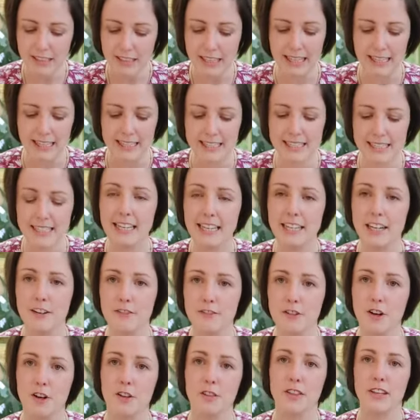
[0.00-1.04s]
And as I said, I've
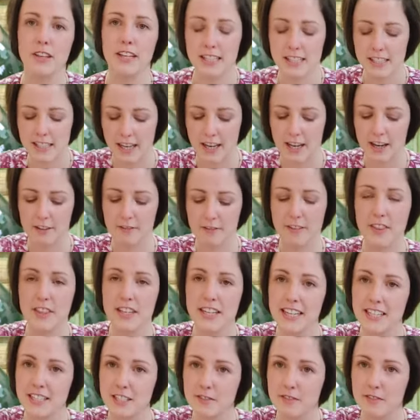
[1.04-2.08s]
got this feather
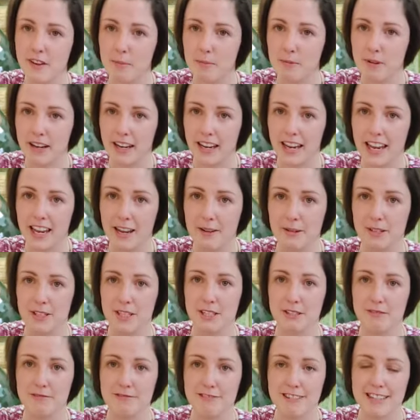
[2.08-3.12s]
dance fabric here, which
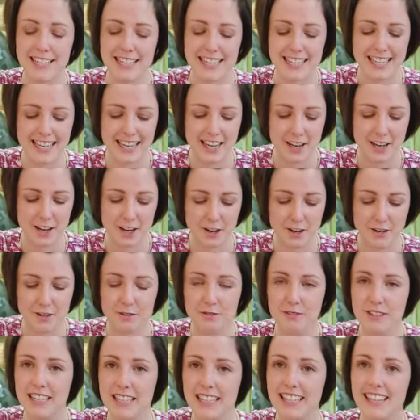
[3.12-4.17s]
is really cute,
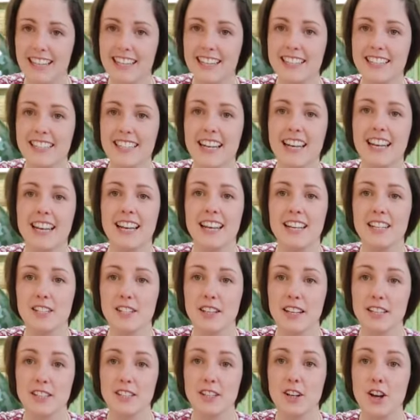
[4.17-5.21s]
really nice. So
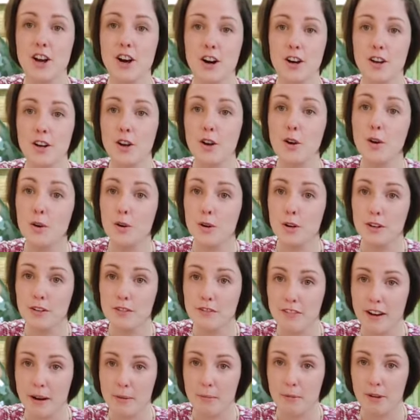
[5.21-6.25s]
that's a cotton lawn
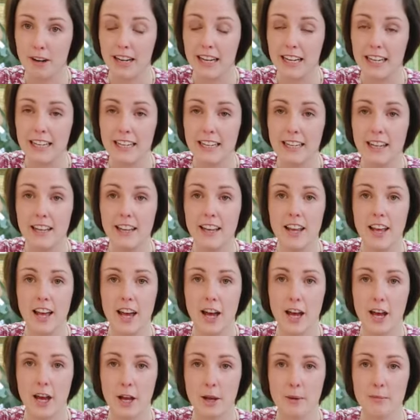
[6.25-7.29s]
fabric.
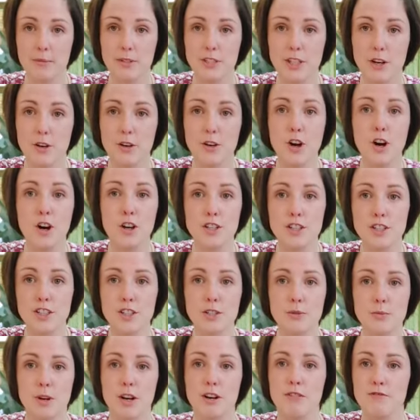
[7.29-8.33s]
So
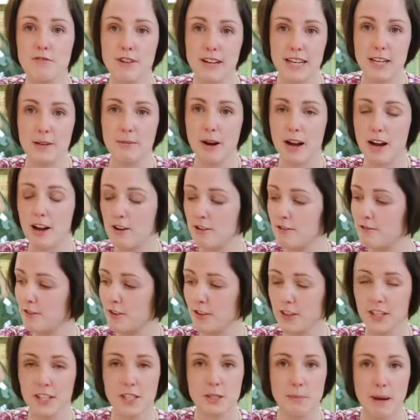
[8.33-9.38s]
cottons work really well for
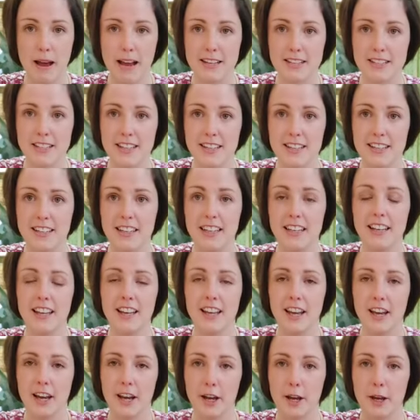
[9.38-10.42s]
this pattern.
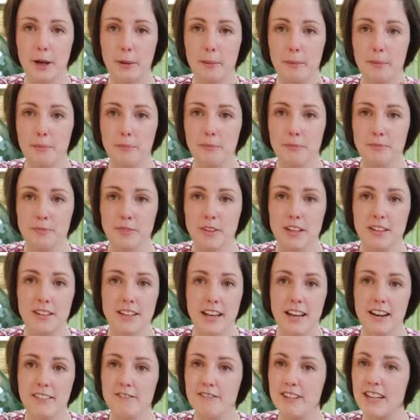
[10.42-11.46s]

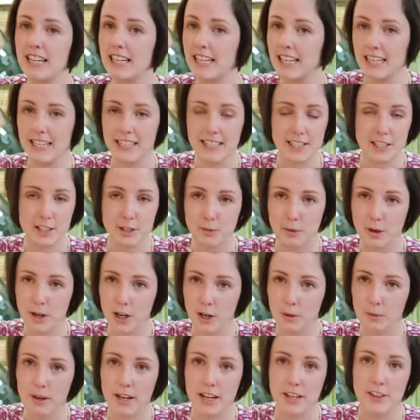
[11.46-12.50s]
They're really easy to
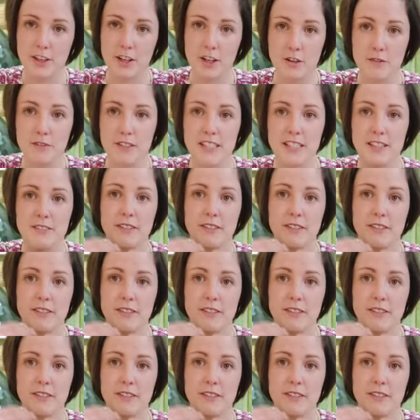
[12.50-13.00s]
work with and obviously